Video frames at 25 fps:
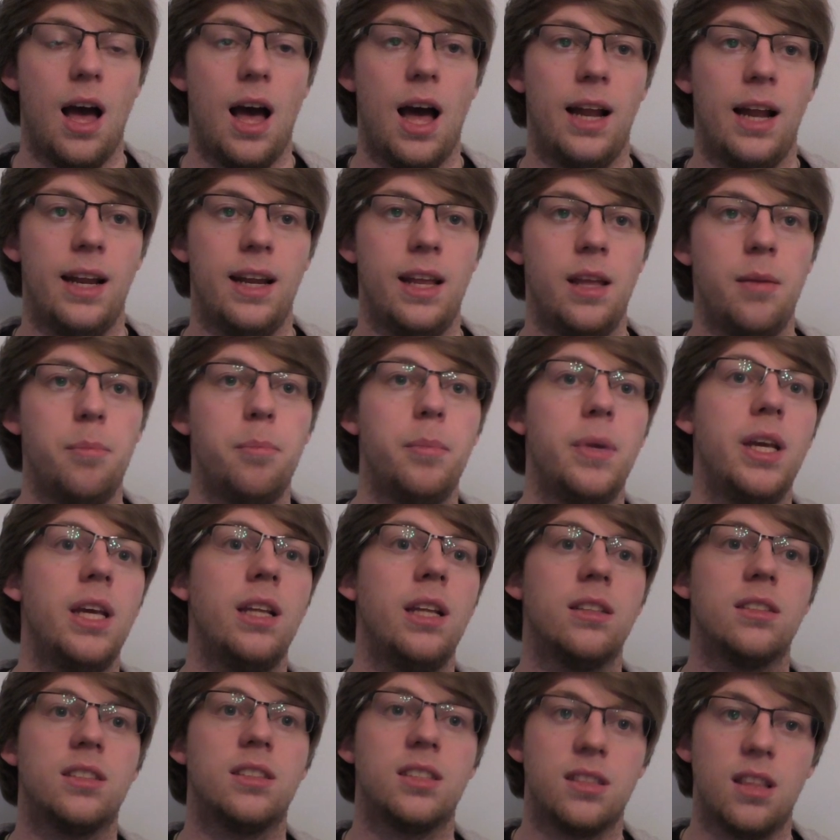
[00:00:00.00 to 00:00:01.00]
And it
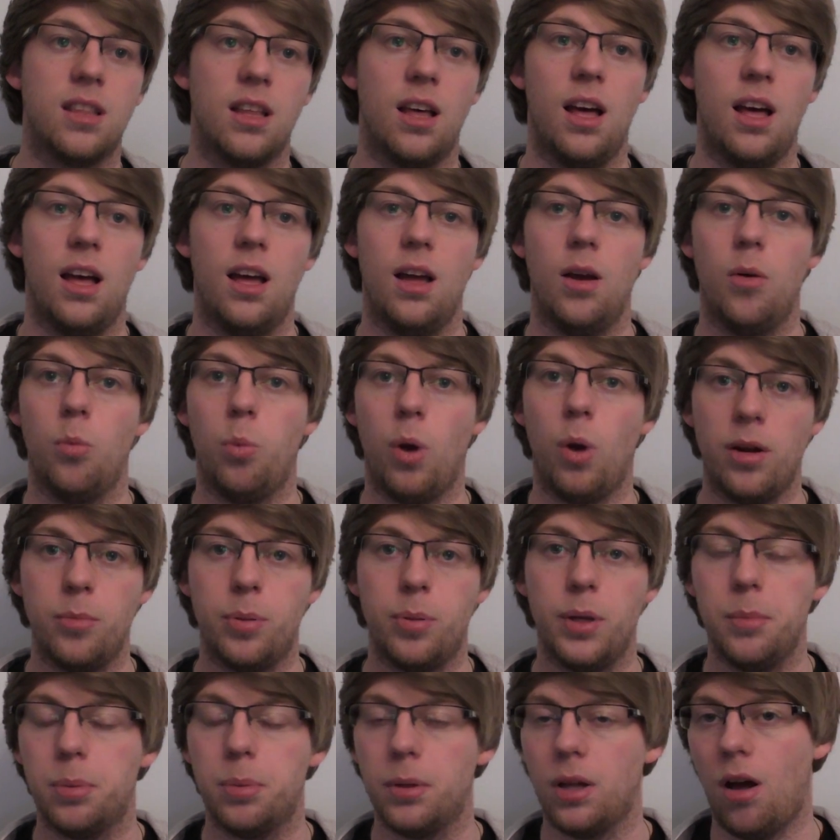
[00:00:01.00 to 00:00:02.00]
means that when
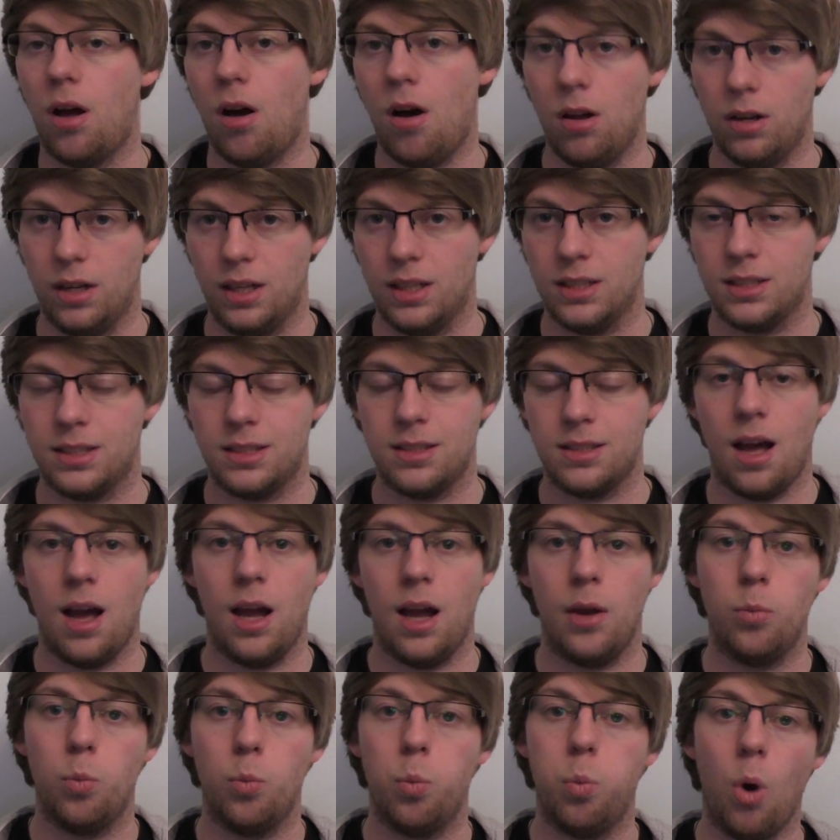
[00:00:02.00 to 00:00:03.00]
people are honest,
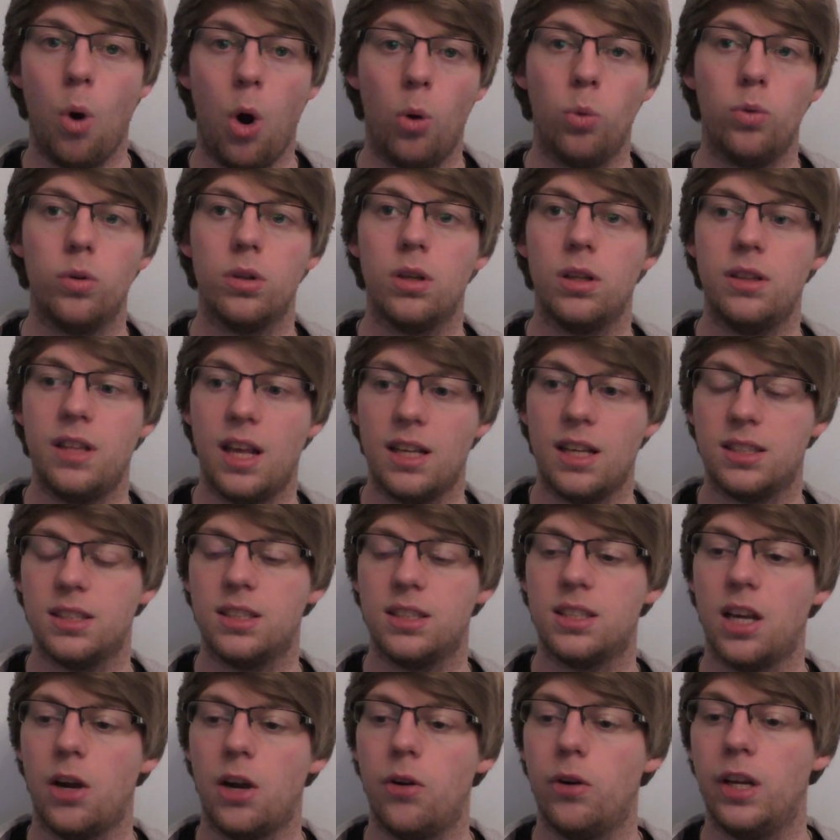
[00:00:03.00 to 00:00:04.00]
I won't
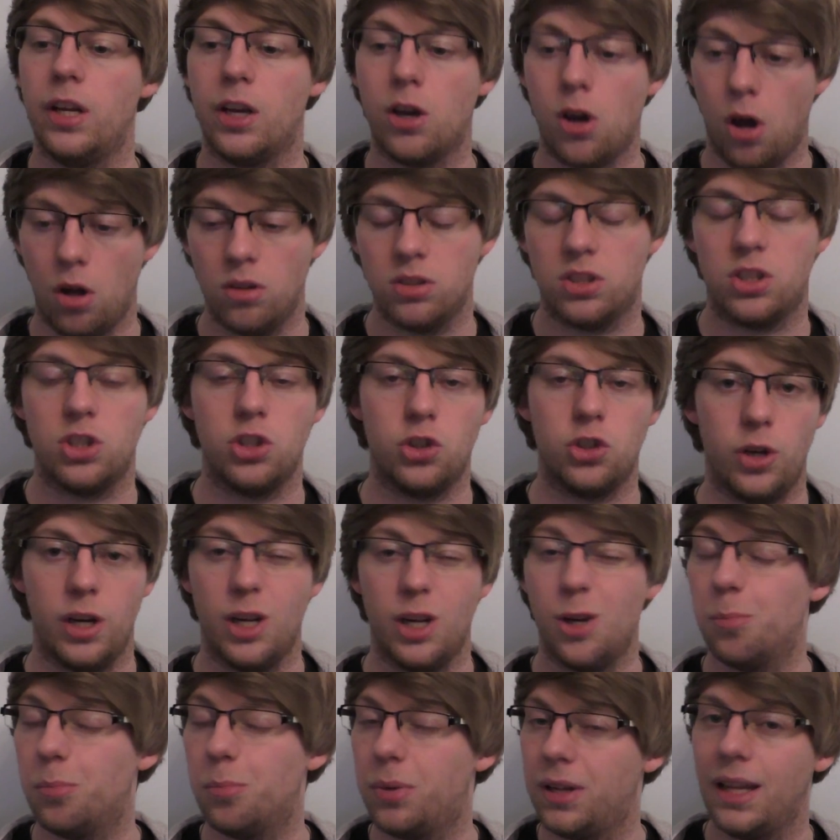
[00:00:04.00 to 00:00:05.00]
necessarily
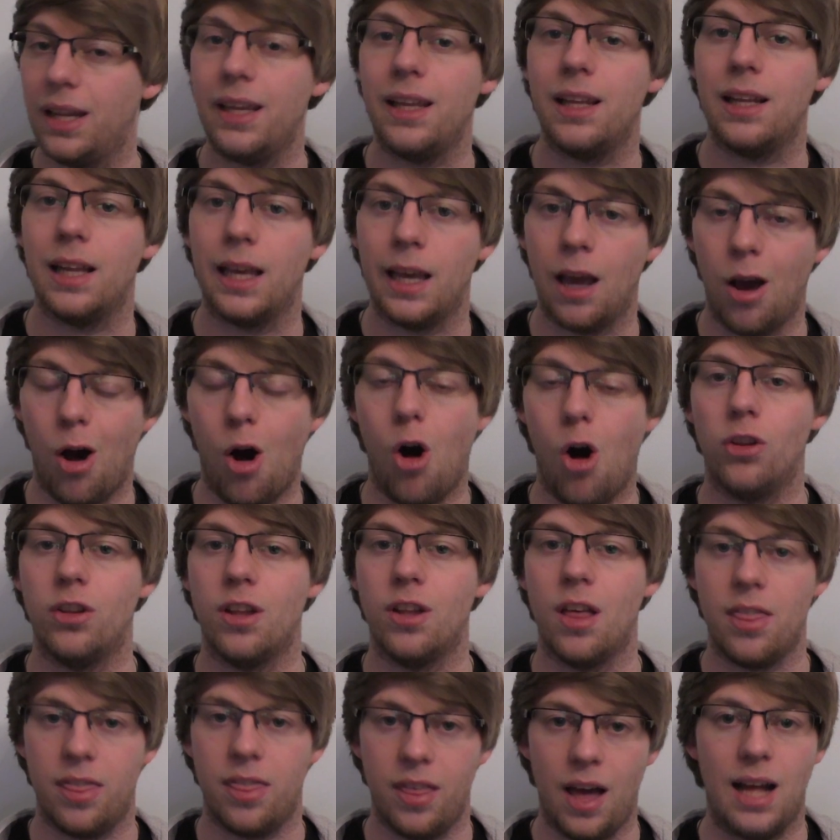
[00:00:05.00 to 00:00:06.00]
concentrate completely
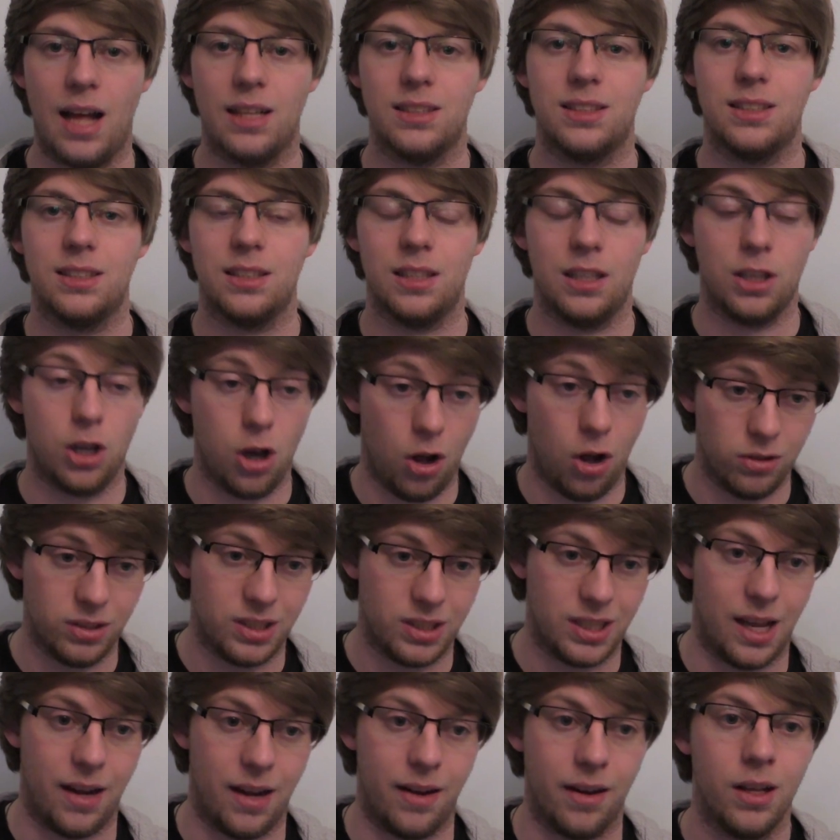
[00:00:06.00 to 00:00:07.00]
on that
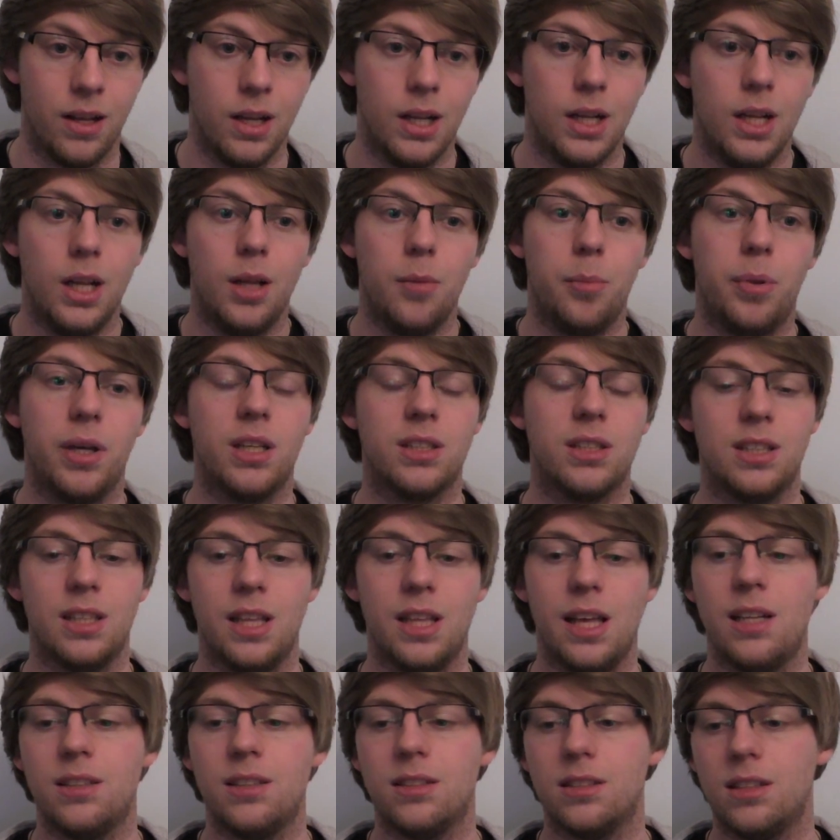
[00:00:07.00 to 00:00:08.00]
content. Because at
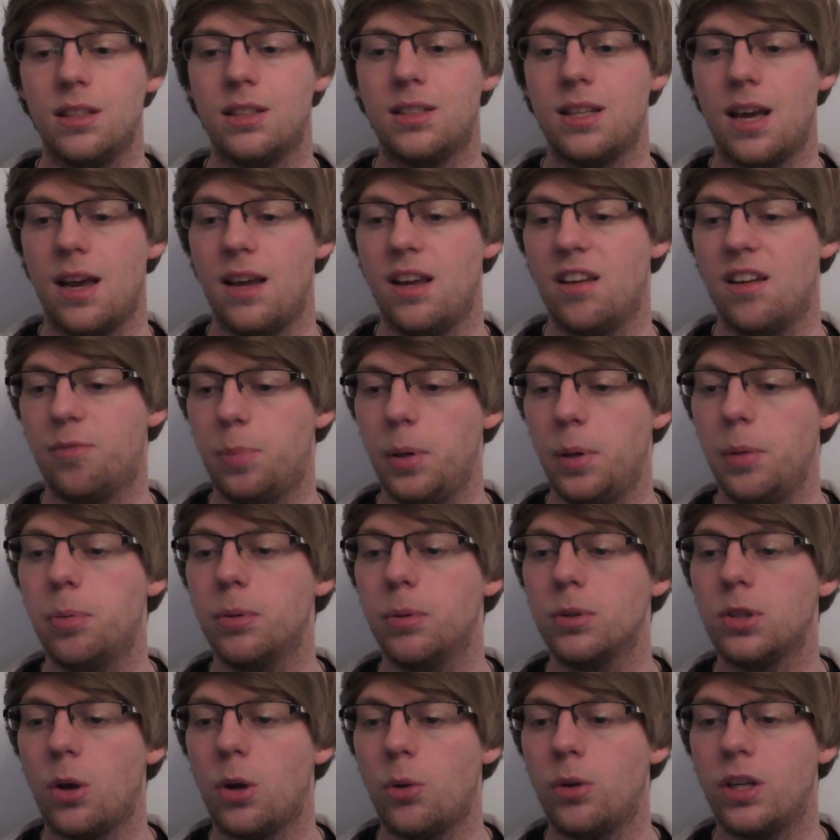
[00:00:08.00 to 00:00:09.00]
the end of the day, if
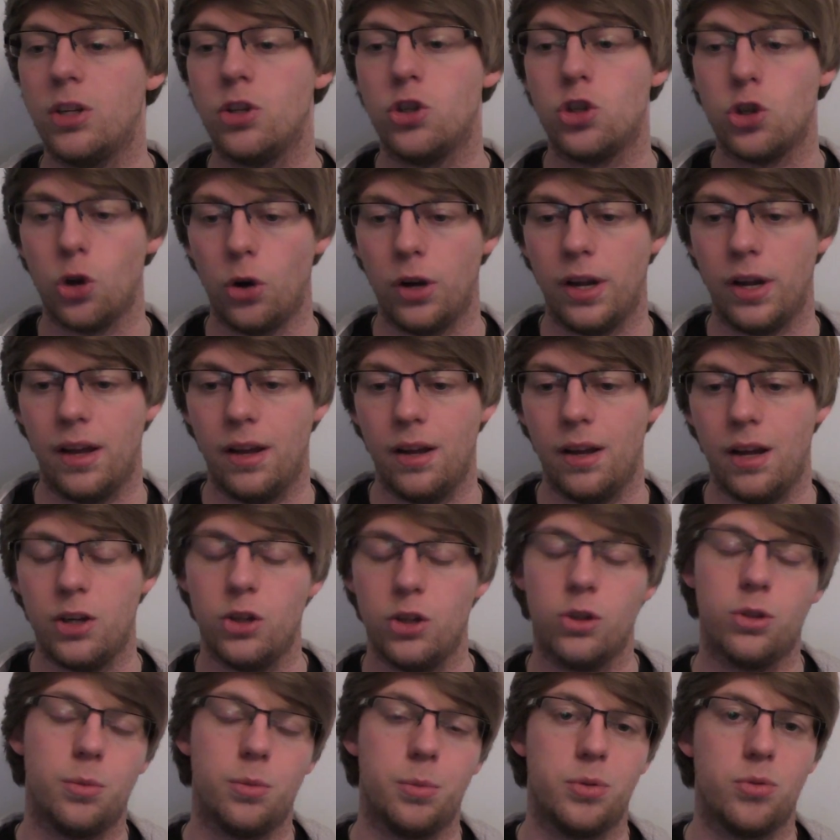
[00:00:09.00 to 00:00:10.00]
people don't enjoy it and
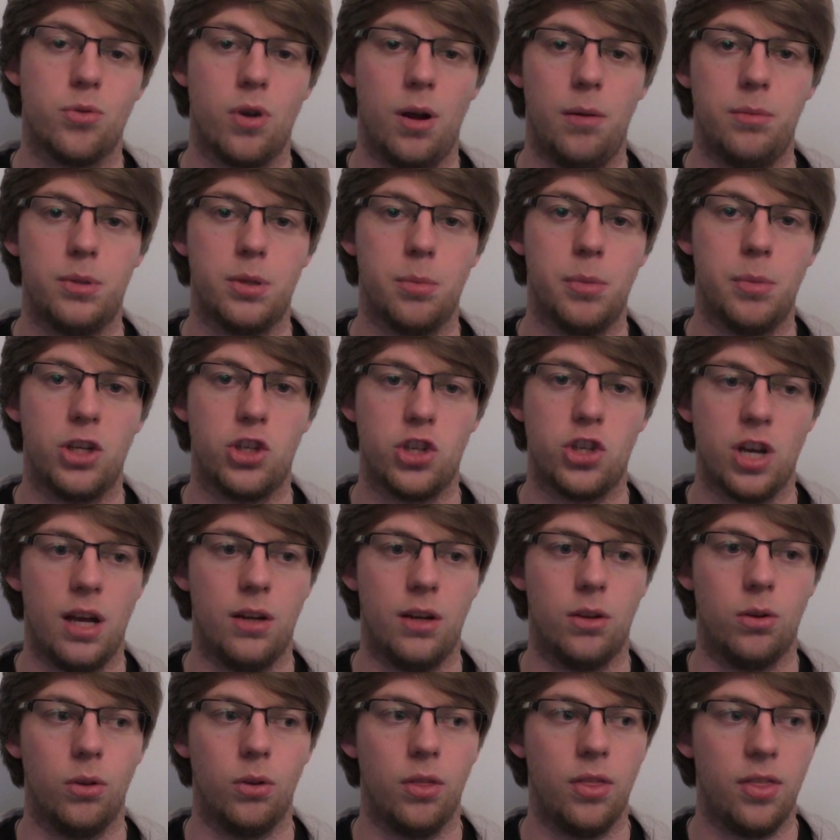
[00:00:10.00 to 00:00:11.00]
you're subscribed to my
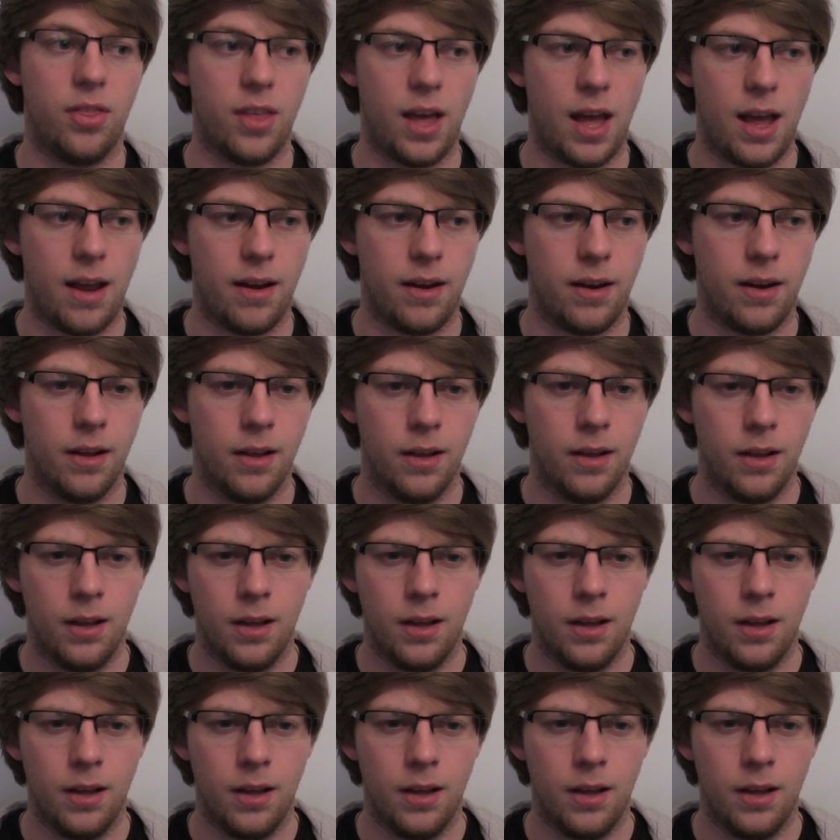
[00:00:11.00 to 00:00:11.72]
channel, then